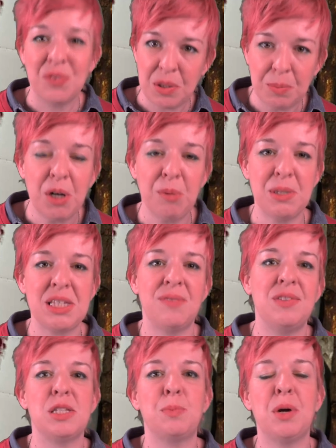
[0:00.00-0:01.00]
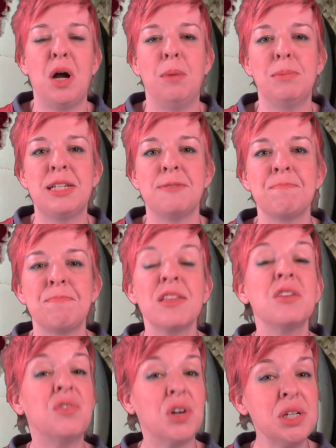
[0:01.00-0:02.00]
for the purpose of this prompt.
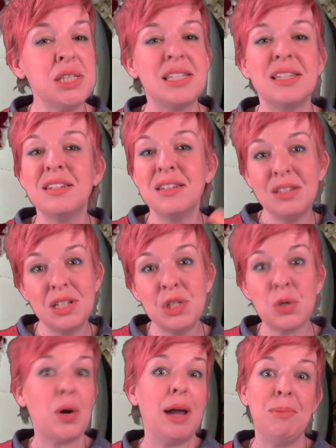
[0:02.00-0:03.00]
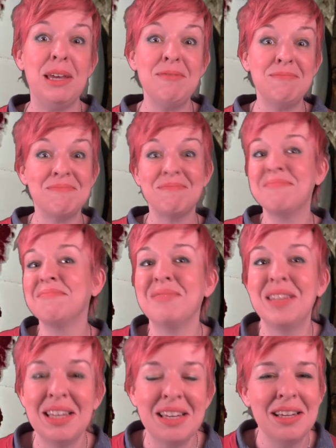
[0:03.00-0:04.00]
First, describe it.
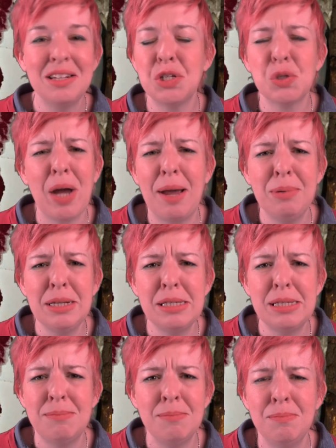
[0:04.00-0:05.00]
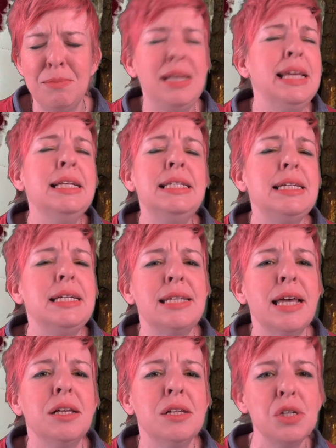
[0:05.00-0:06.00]
Describe it as in
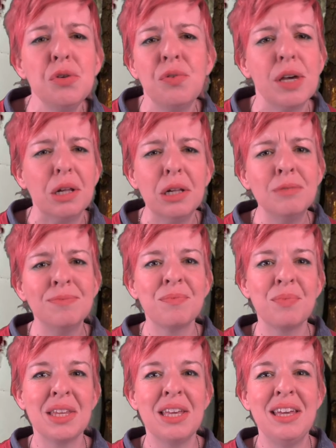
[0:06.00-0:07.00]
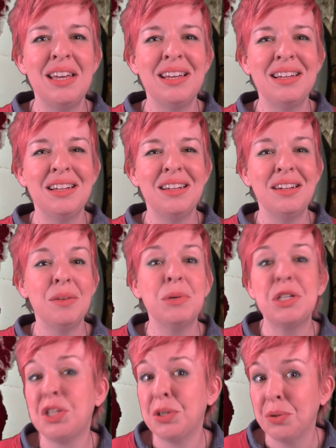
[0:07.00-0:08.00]
detail as you feel.
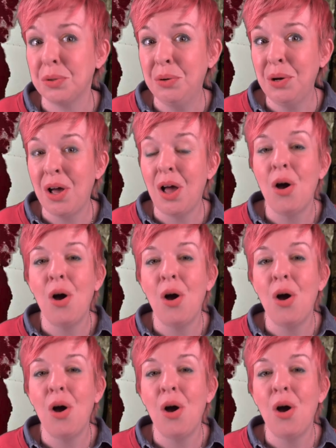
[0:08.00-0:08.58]
Number two,